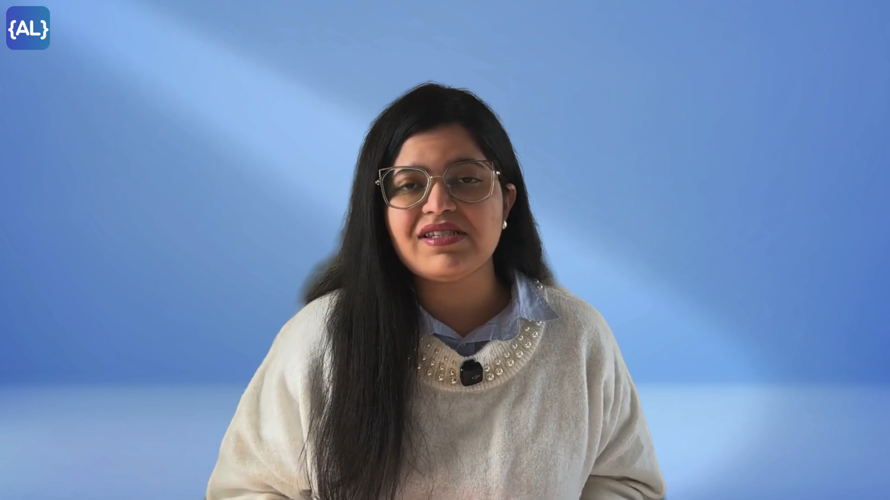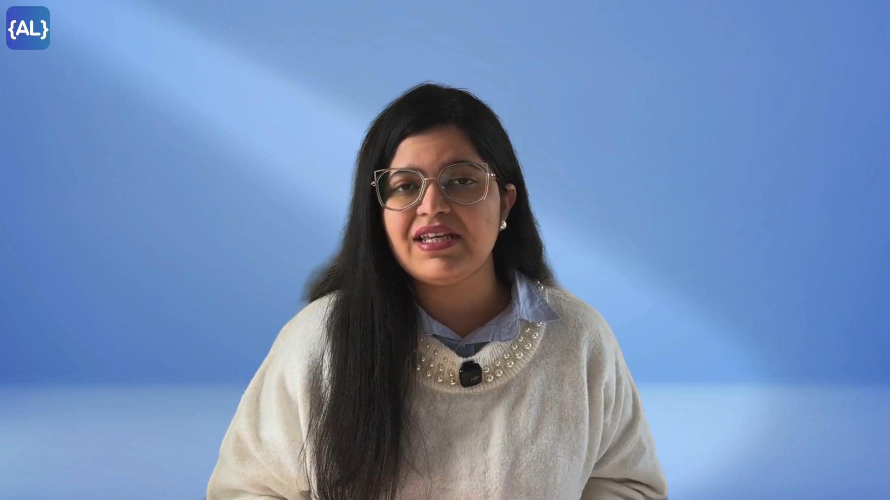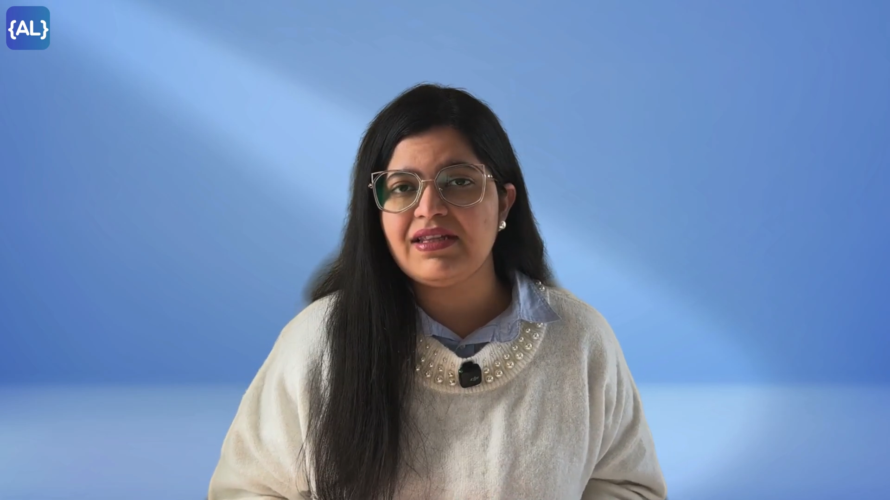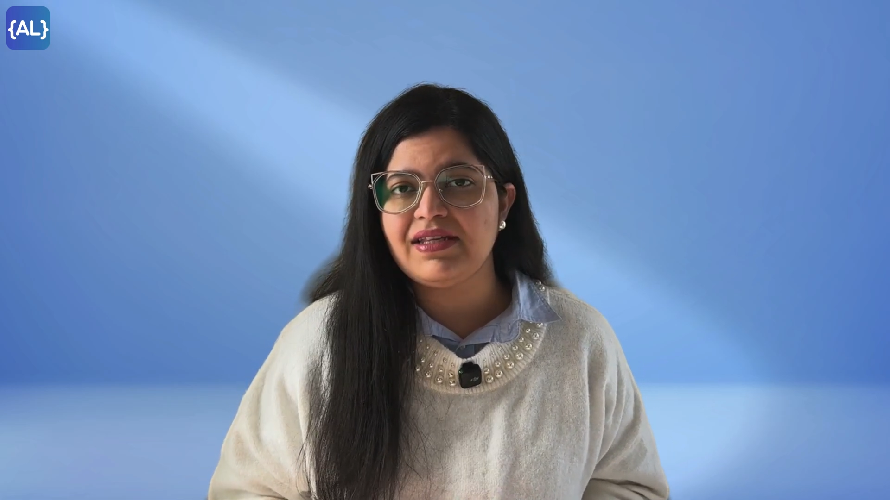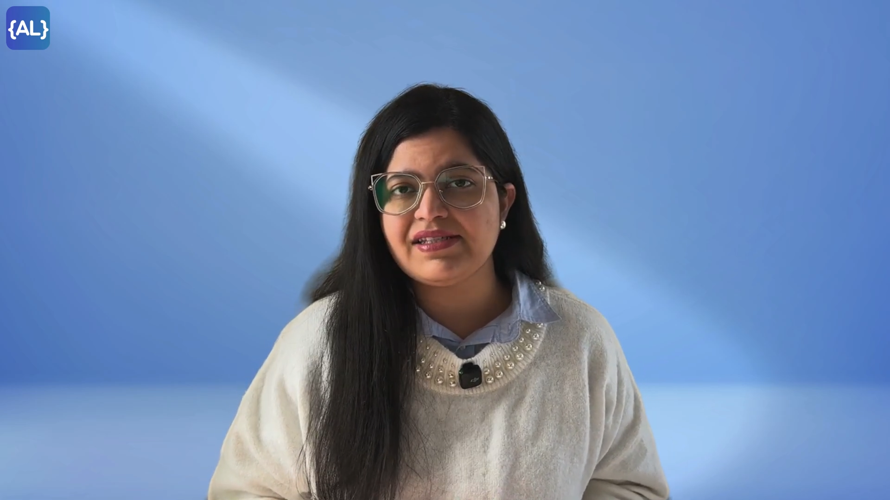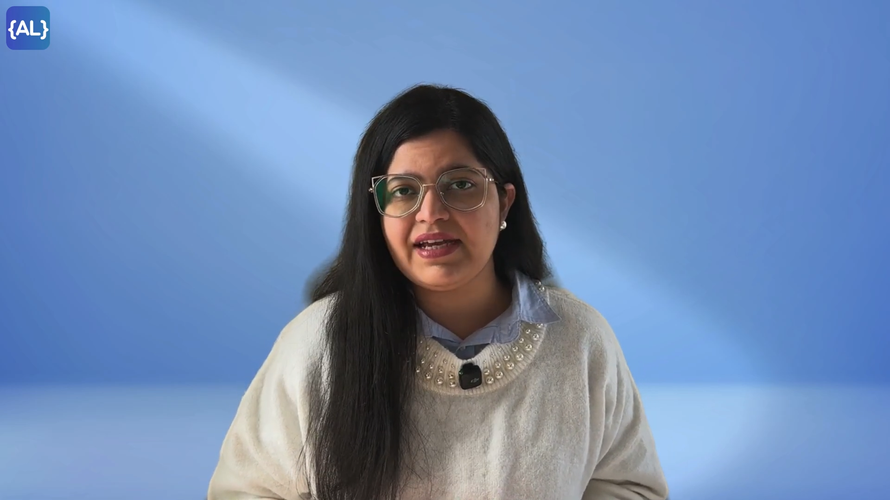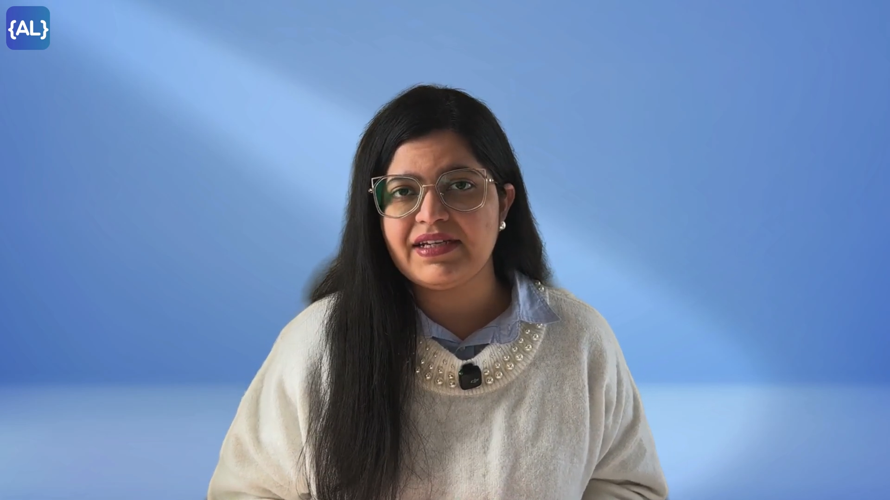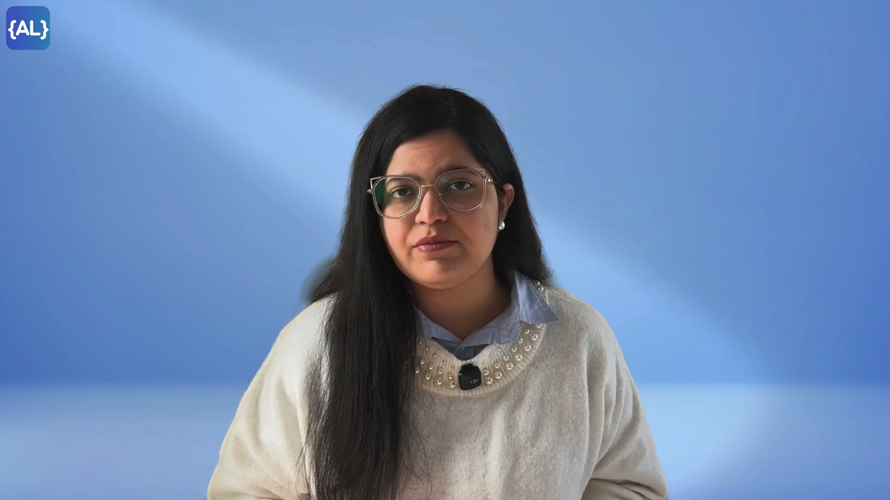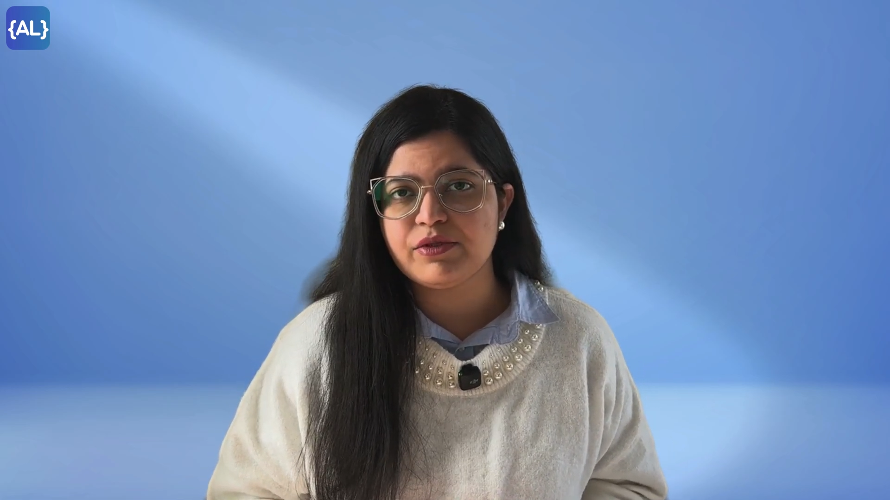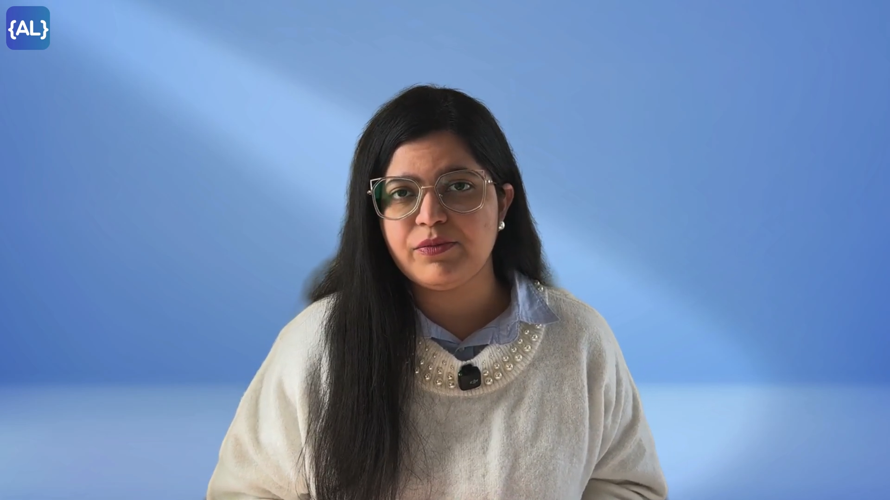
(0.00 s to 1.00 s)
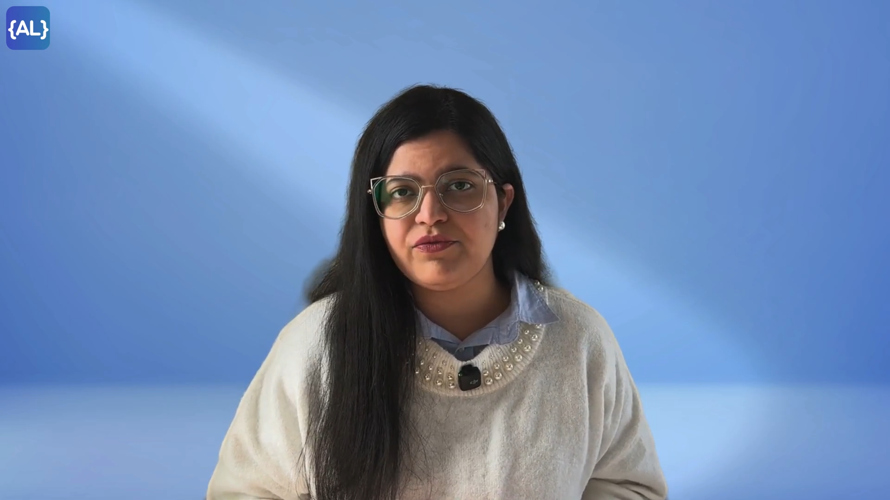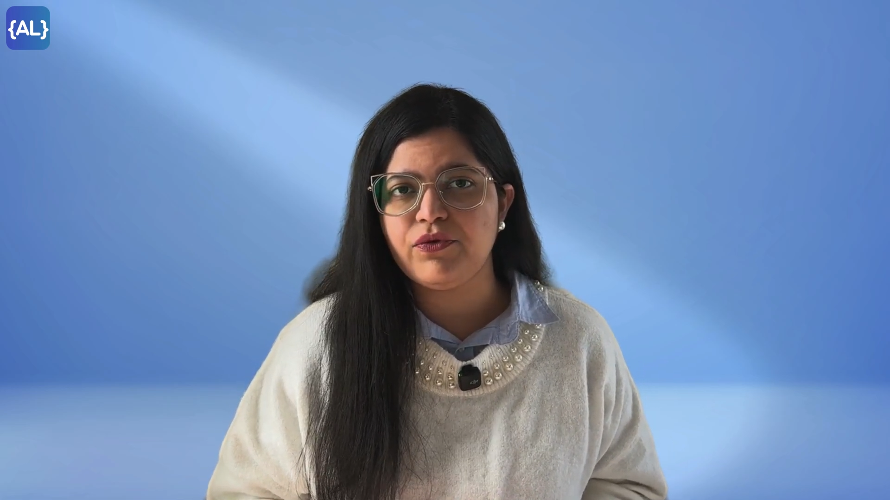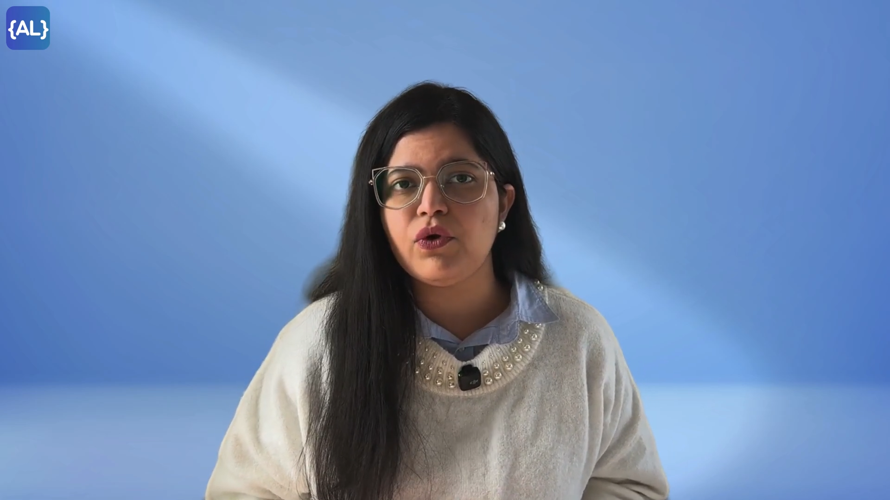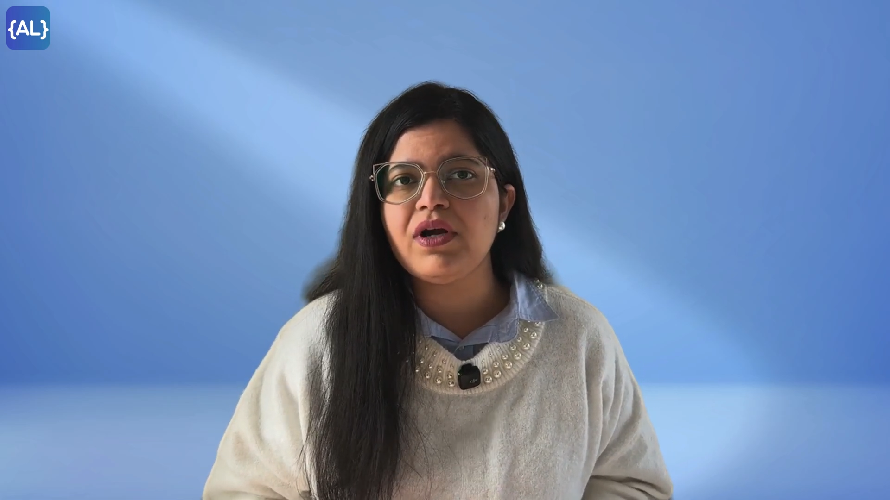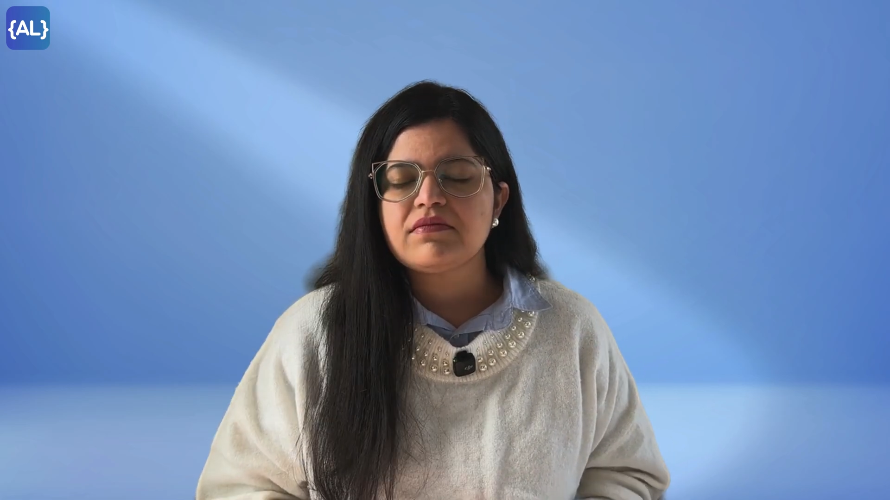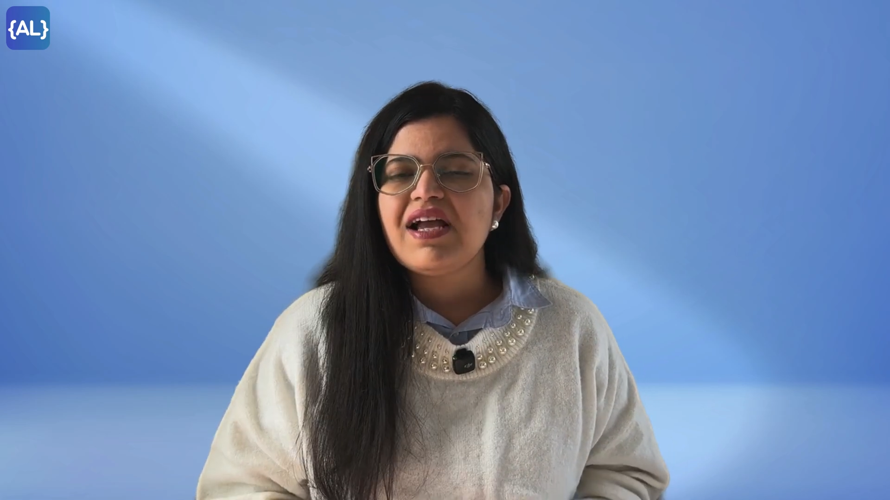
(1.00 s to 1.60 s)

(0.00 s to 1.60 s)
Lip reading: seen these items before,